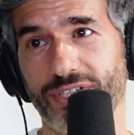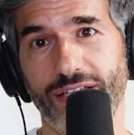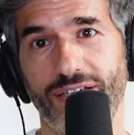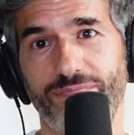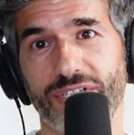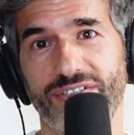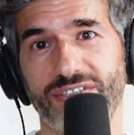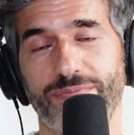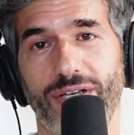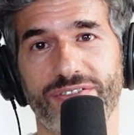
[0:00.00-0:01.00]
Was I love busting
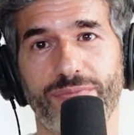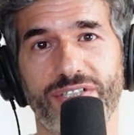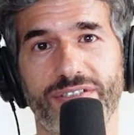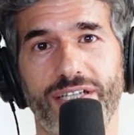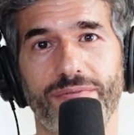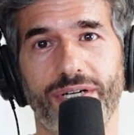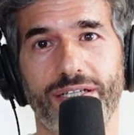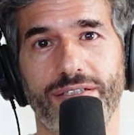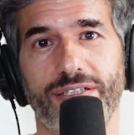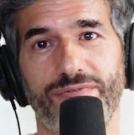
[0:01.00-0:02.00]
his balls as much as
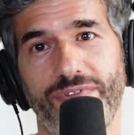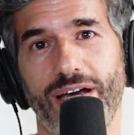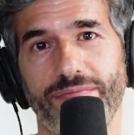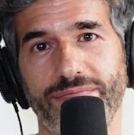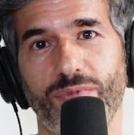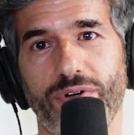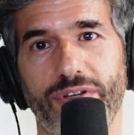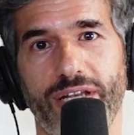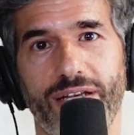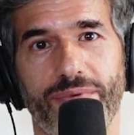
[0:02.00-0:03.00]
anybody, if not more
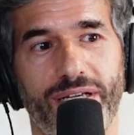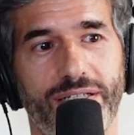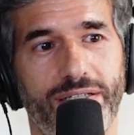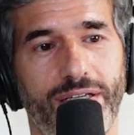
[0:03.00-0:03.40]
than anybody.